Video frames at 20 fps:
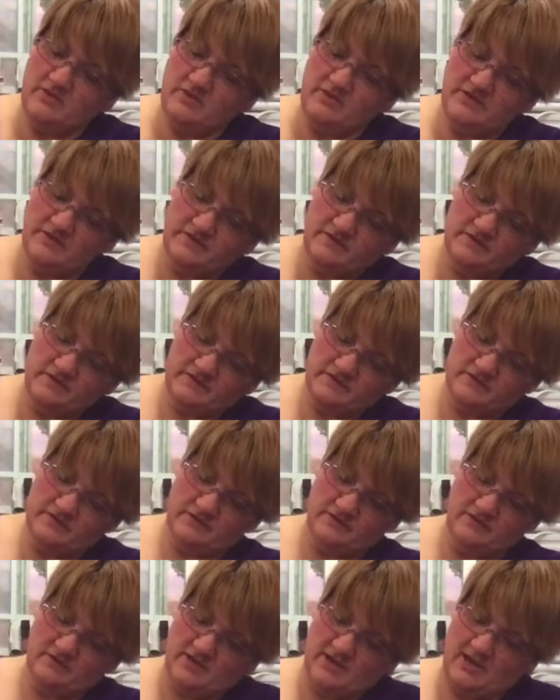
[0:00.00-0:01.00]
this is
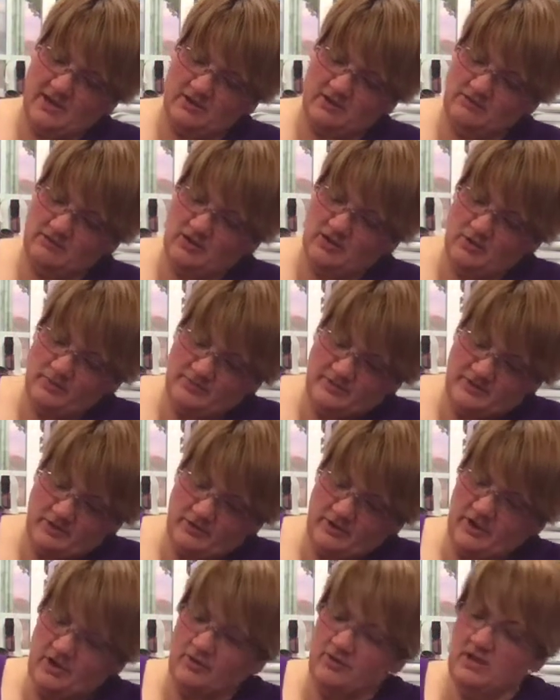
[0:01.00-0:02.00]
still calculated. Oh, there we
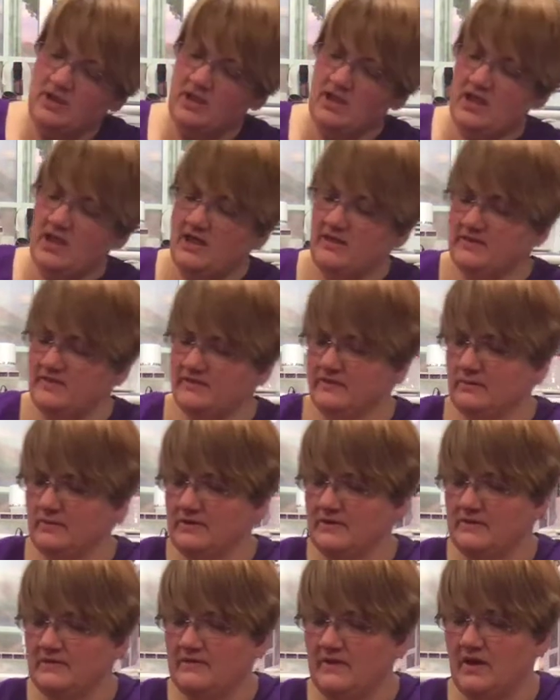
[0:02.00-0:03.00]
go. And this one
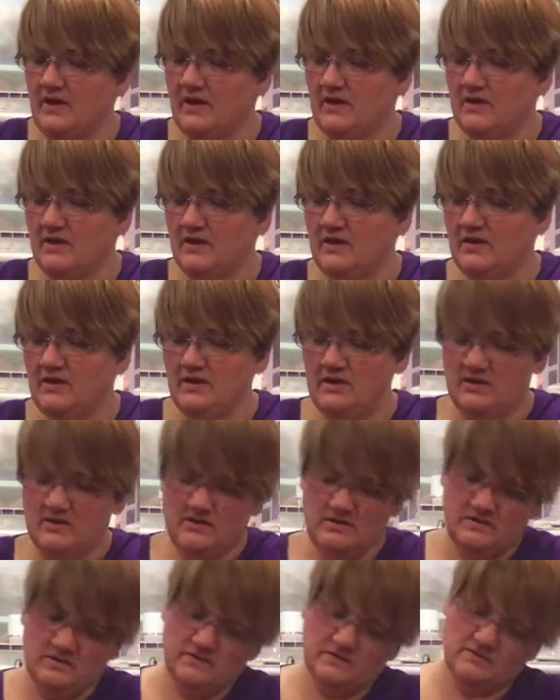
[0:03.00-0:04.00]
is saying it
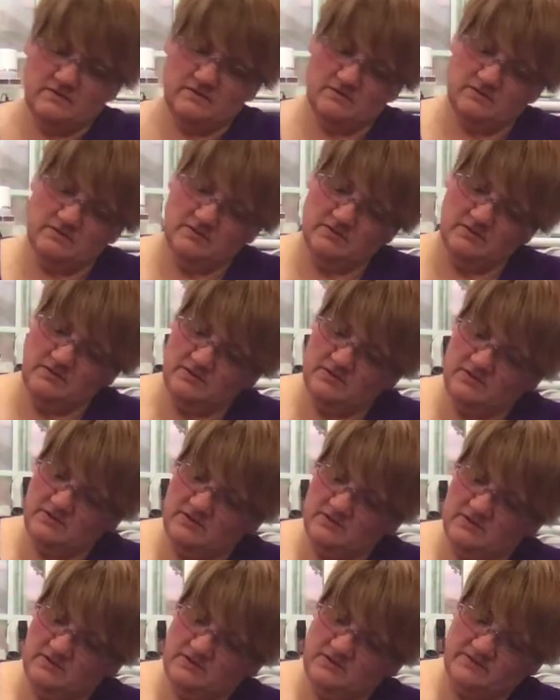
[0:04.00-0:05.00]
is
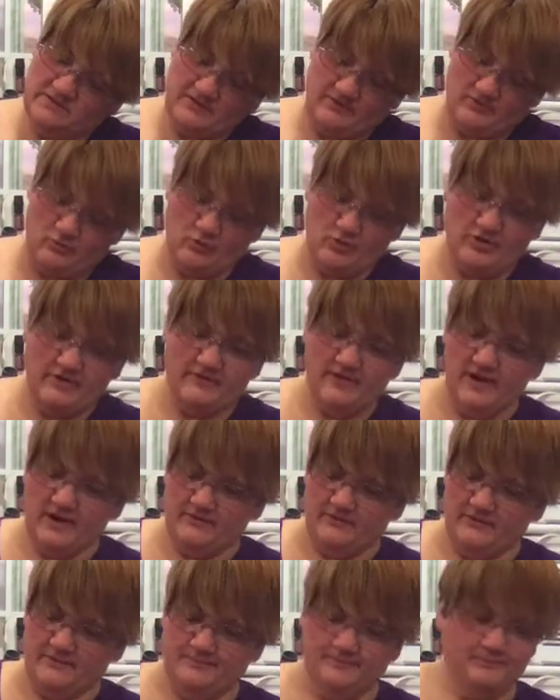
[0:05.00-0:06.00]
7.5.
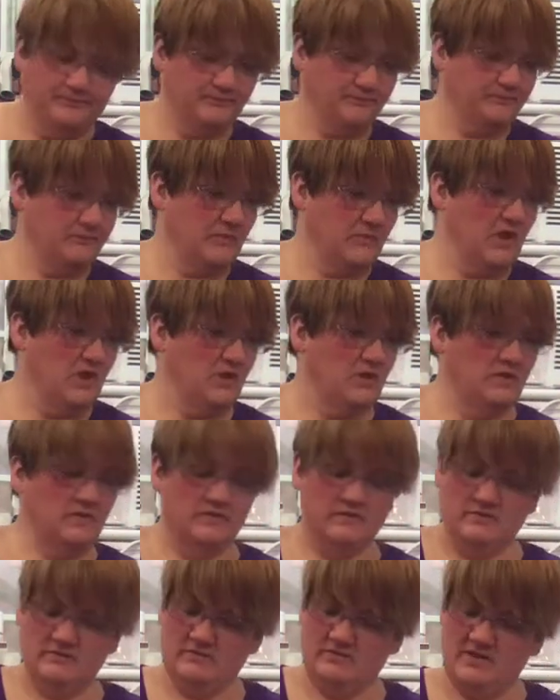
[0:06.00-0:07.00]

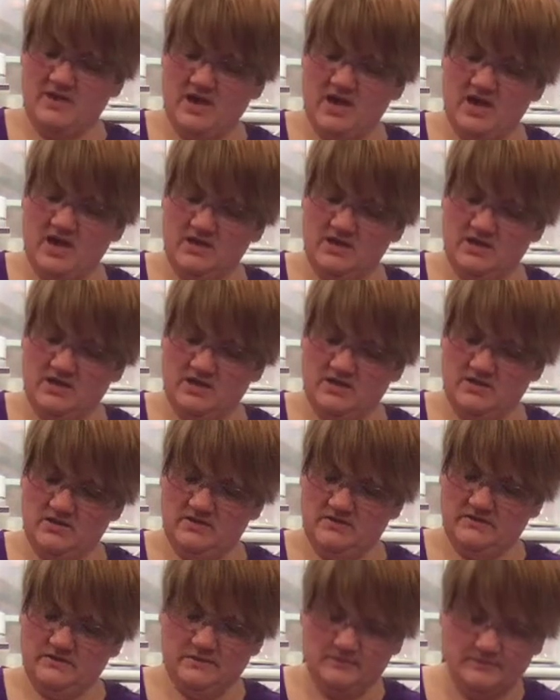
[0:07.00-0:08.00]
So that
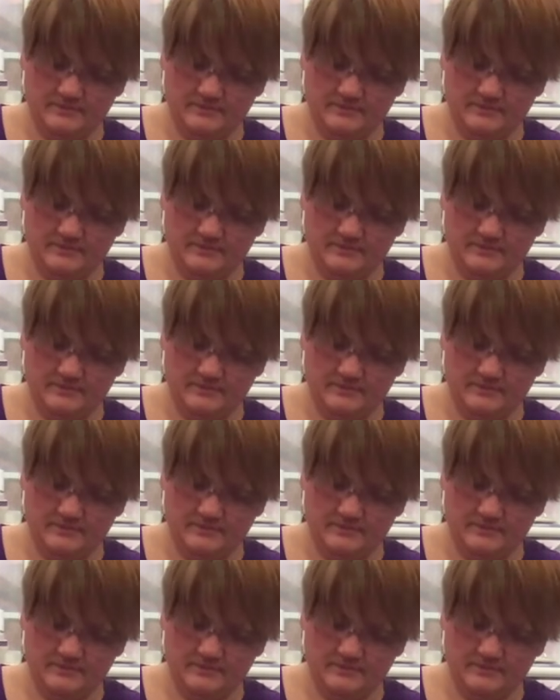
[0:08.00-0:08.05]
is,